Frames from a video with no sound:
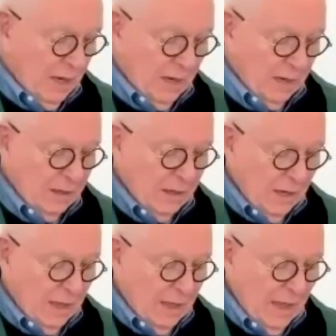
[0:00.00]
and
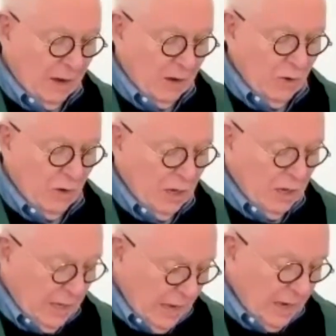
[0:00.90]
that
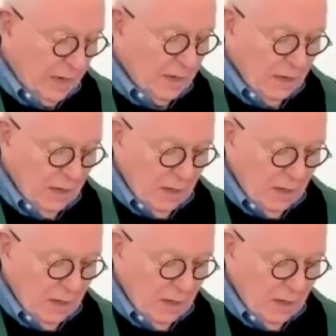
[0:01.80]
can